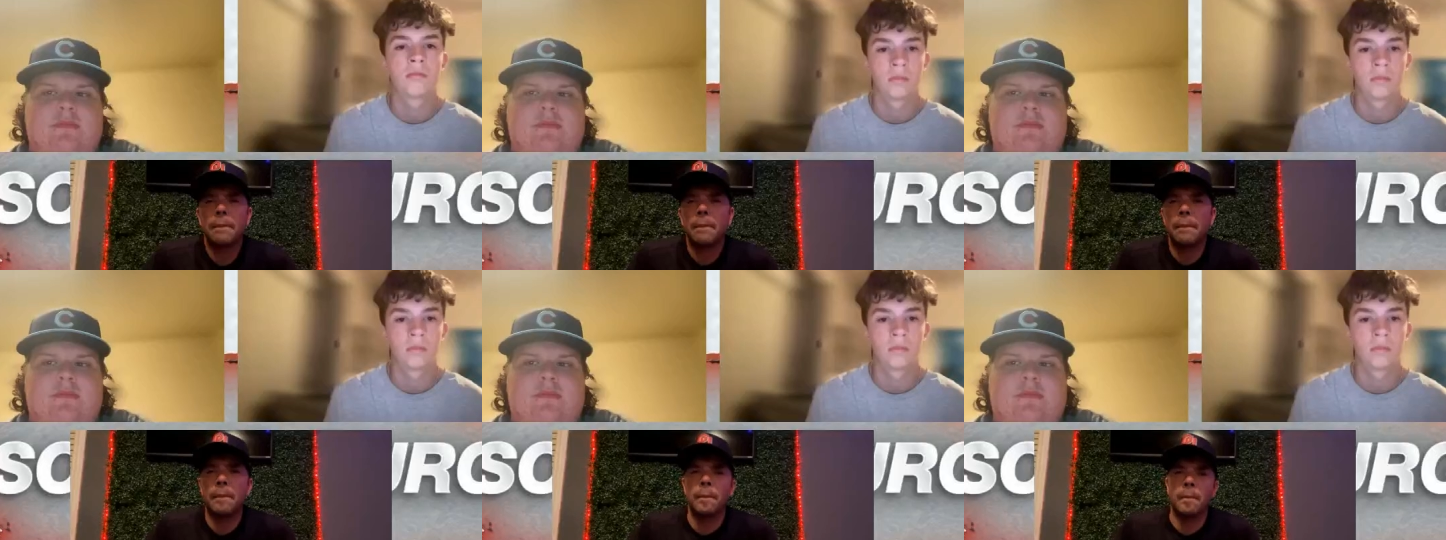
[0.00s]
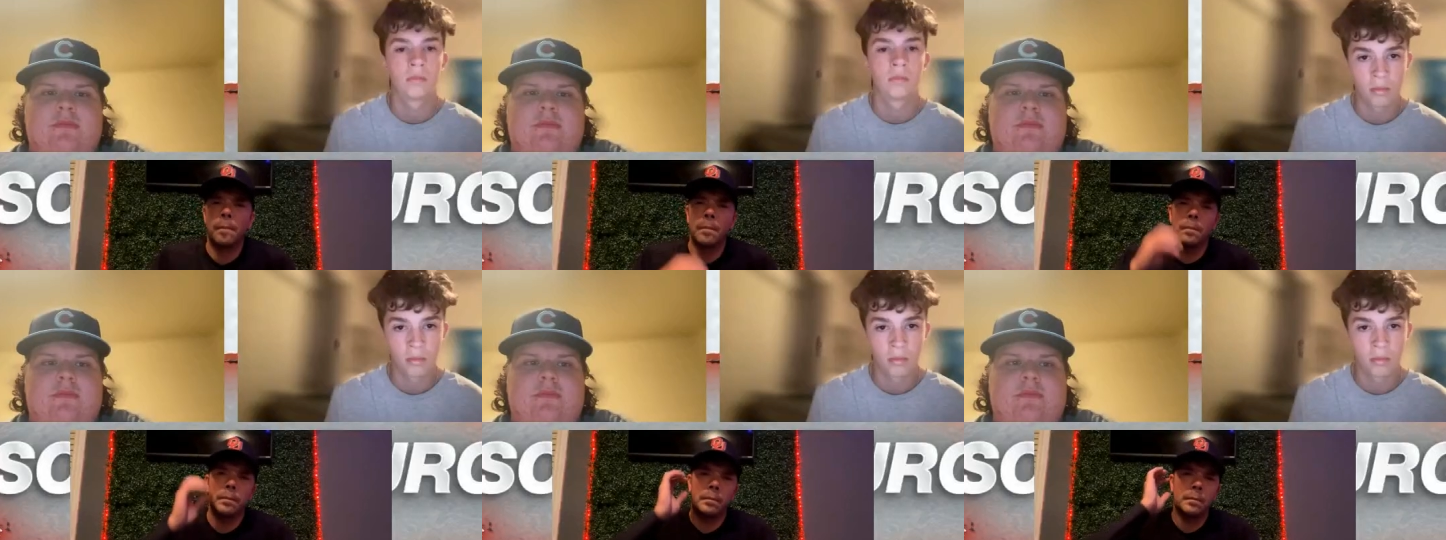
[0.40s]

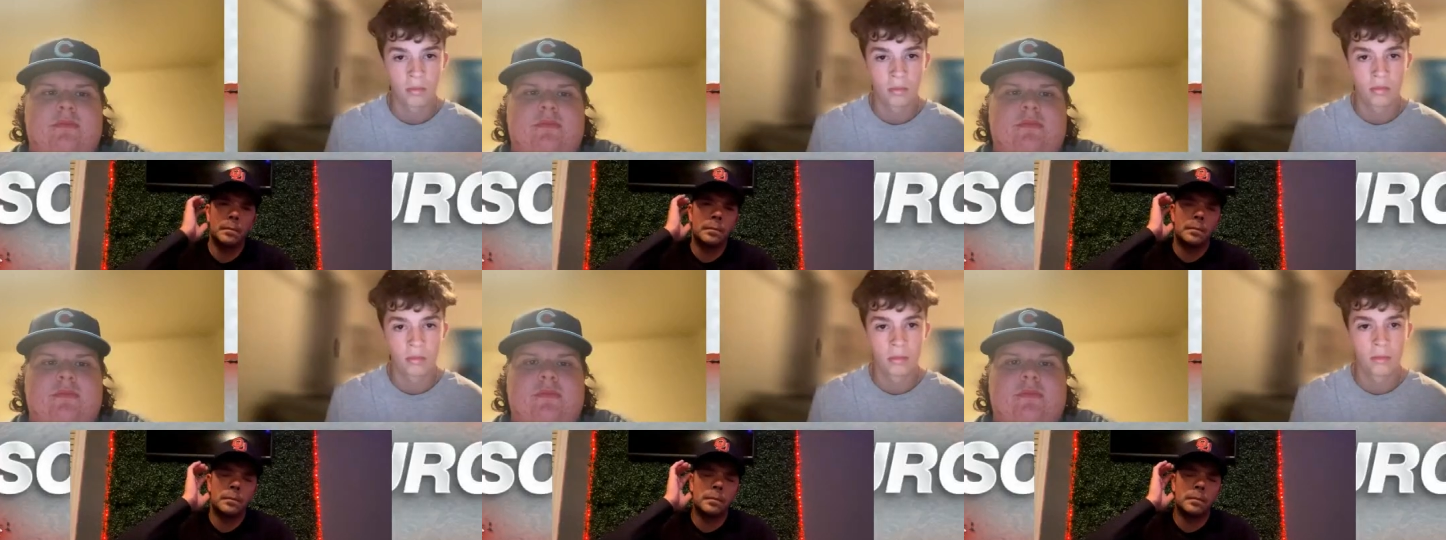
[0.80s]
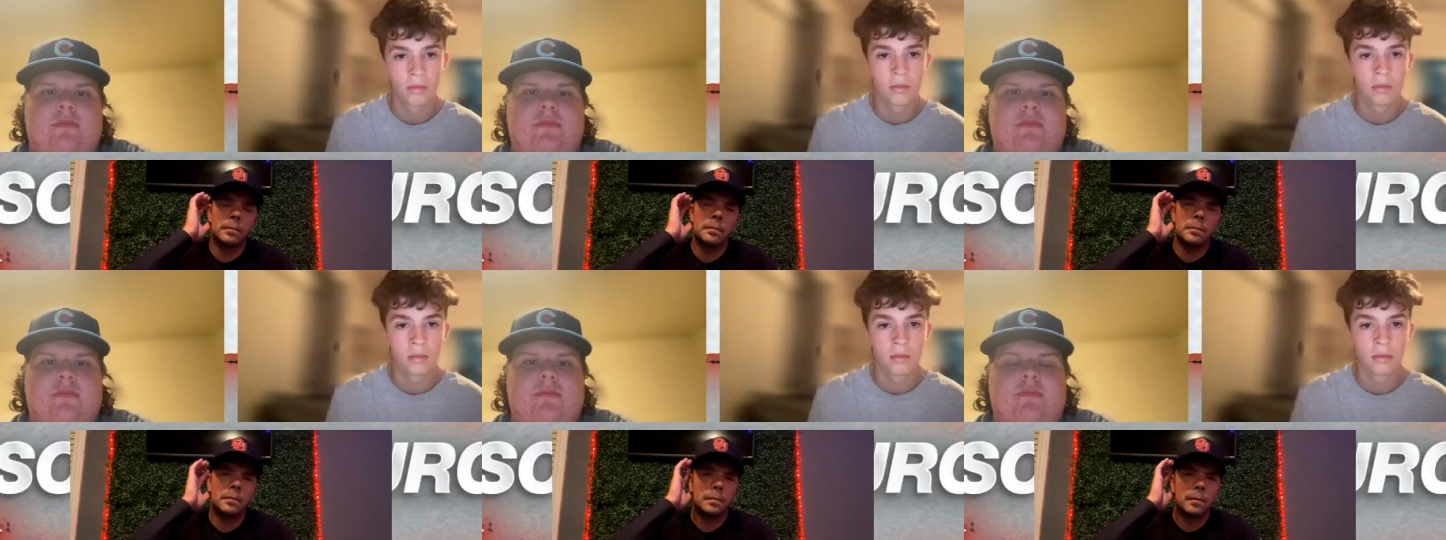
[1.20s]

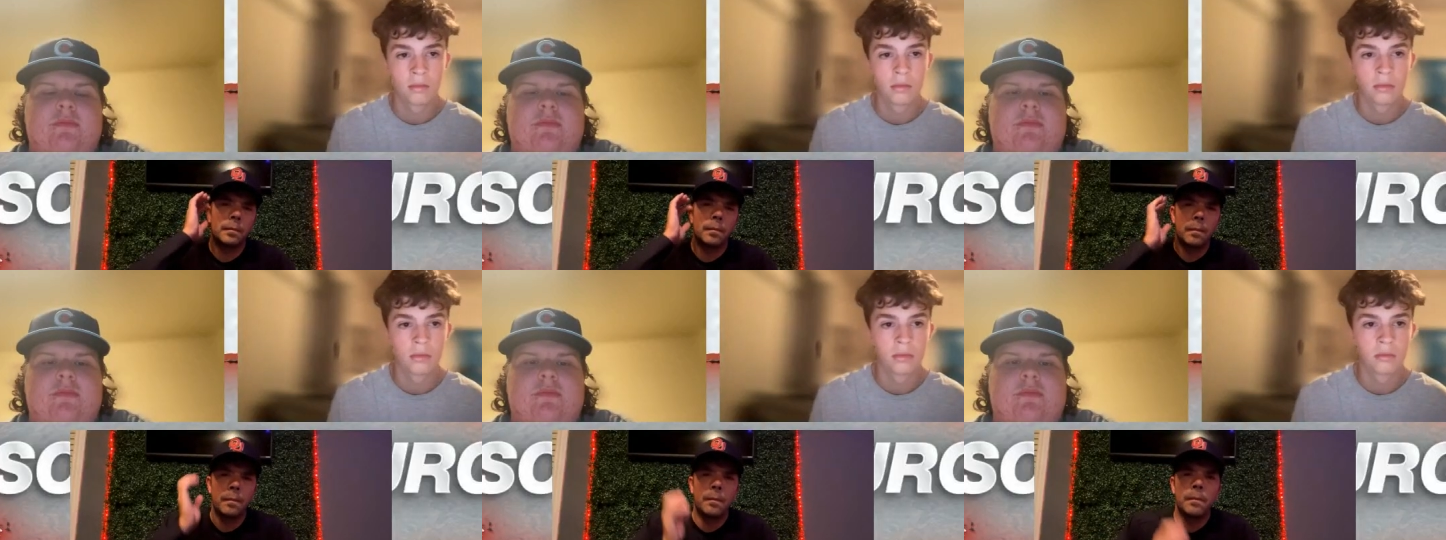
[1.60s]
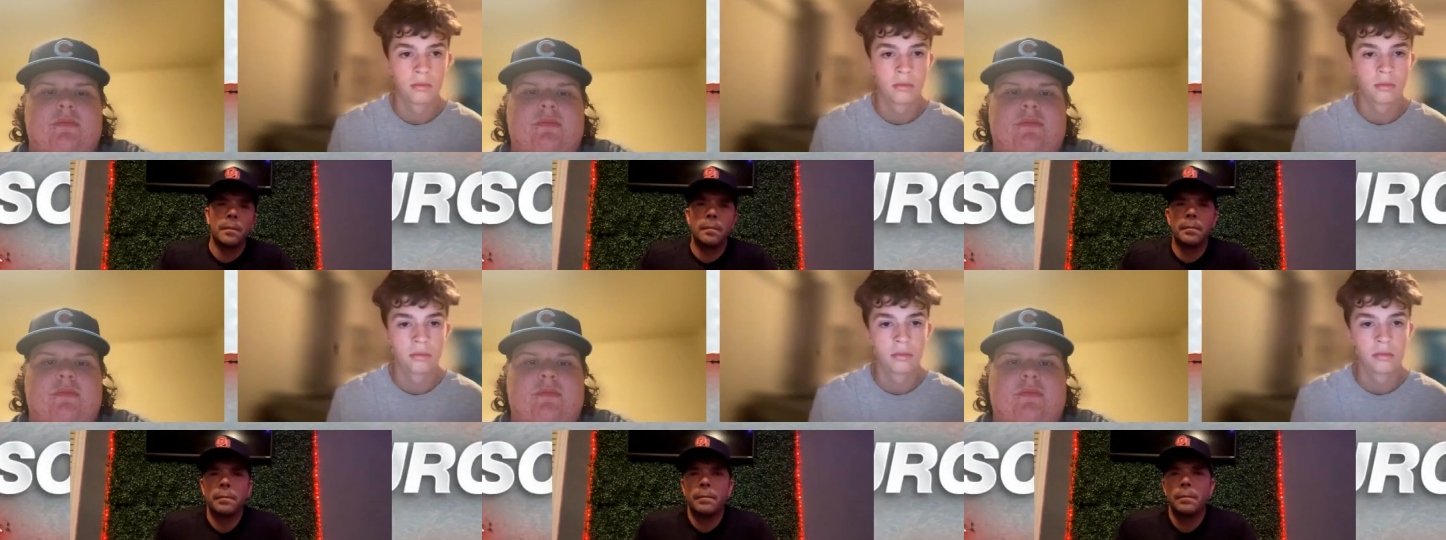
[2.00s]

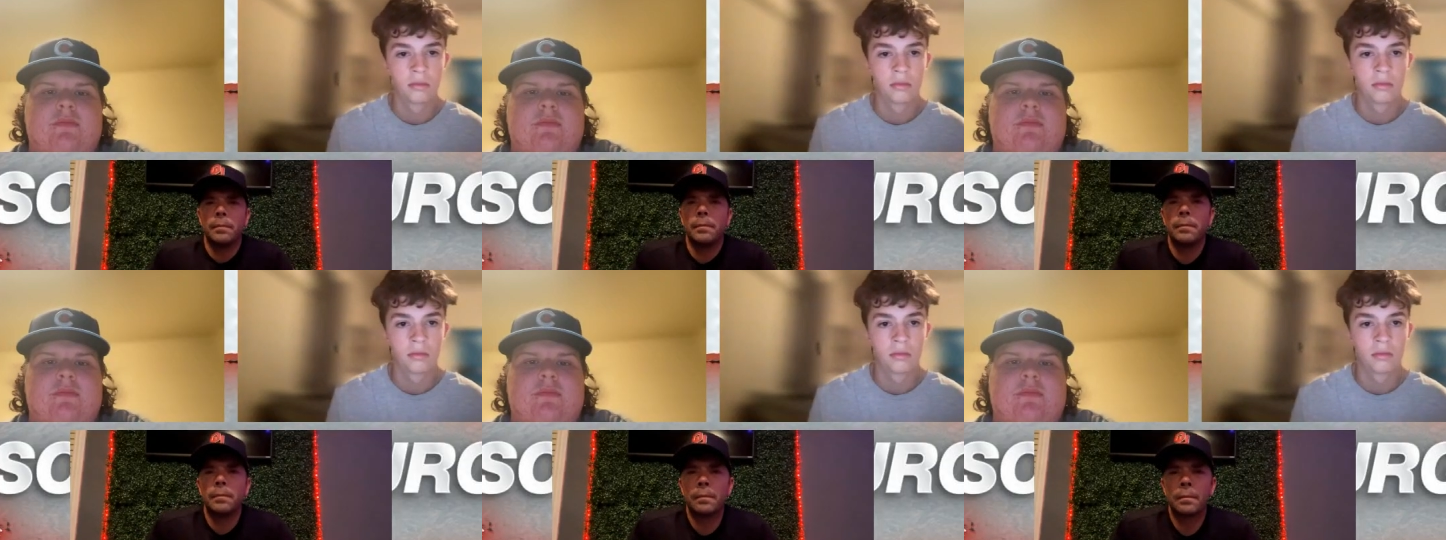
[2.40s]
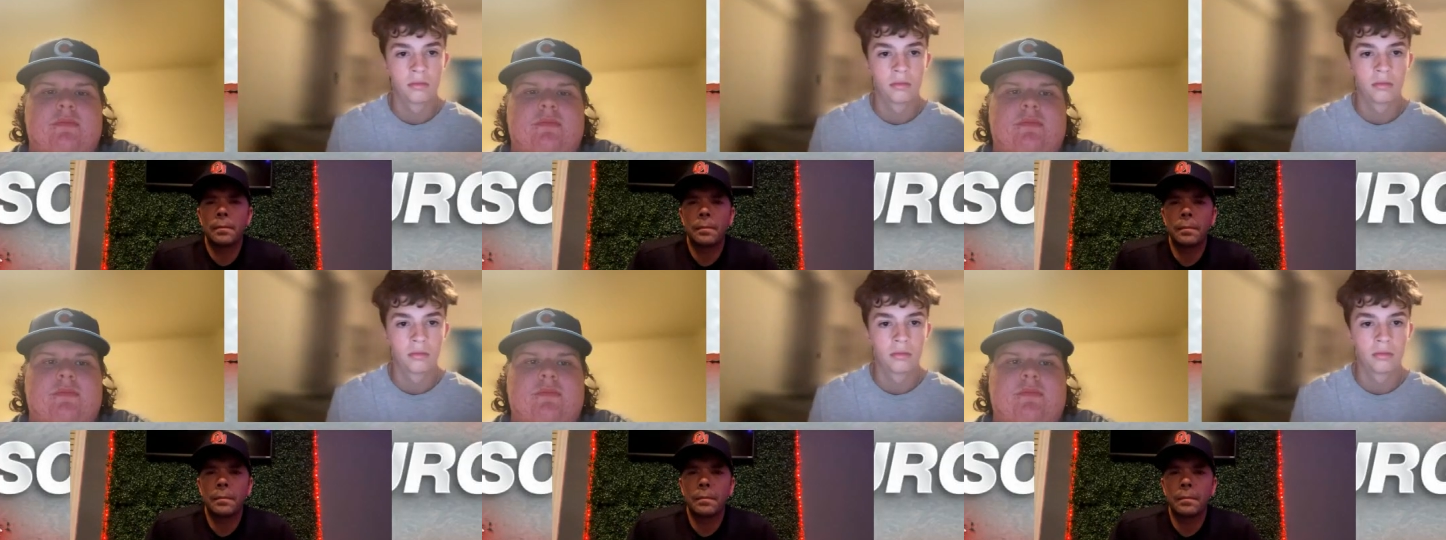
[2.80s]

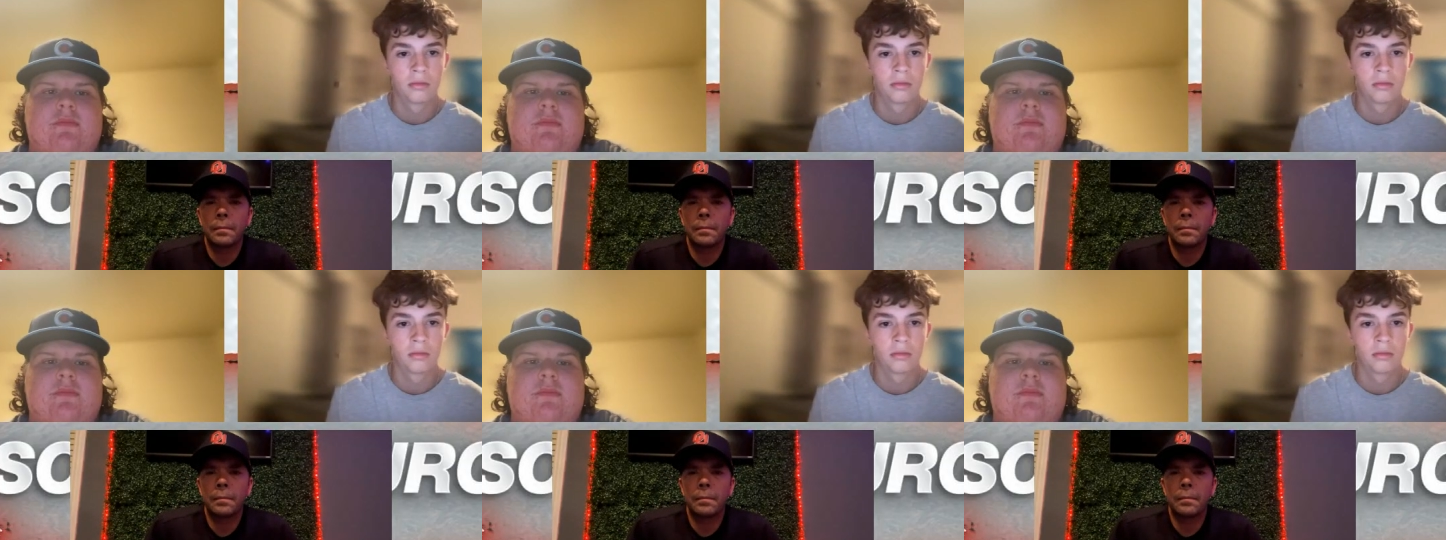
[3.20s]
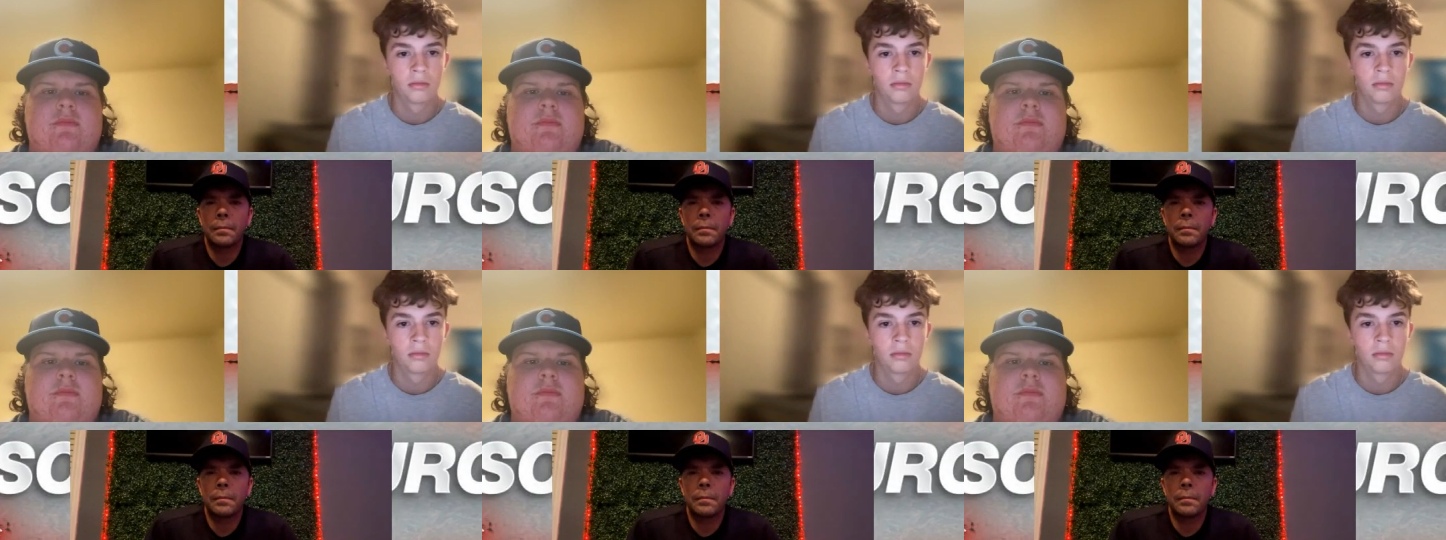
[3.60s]
(no one is talking)